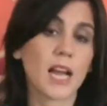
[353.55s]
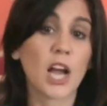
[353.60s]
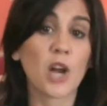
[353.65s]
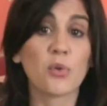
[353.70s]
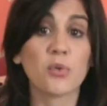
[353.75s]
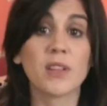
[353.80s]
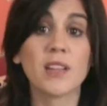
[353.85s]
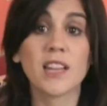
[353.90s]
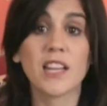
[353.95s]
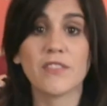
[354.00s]
I
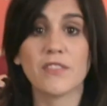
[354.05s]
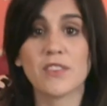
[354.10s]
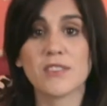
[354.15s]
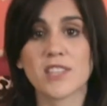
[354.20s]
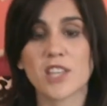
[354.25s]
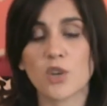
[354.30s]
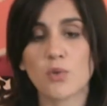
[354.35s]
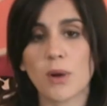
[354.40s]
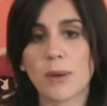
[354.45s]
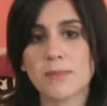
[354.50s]
really love
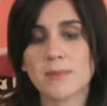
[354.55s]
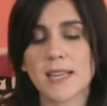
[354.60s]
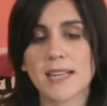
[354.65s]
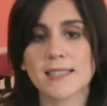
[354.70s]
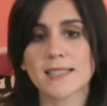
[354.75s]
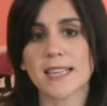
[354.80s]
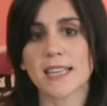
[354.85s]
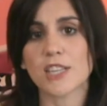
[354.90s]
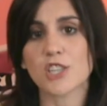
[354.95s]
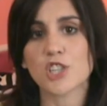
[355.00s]
using
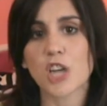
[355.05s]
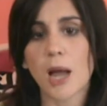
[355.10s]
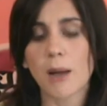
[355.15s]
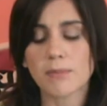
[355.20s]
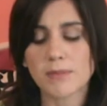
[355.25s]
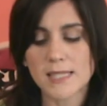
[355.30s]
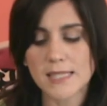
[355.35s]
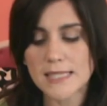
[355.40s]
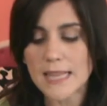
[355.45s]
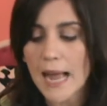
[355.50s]
websites like
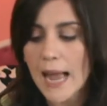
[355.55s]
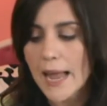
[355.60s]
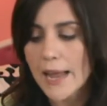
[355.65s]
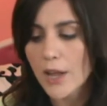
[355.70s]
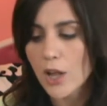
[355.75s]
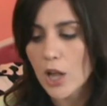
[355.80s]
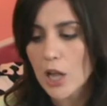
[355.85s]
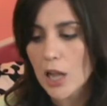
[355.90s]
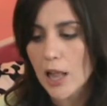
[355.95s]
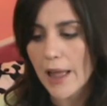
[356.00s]
Shop
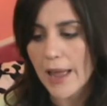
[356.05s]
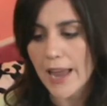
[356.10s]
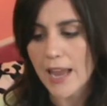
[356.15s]
Style,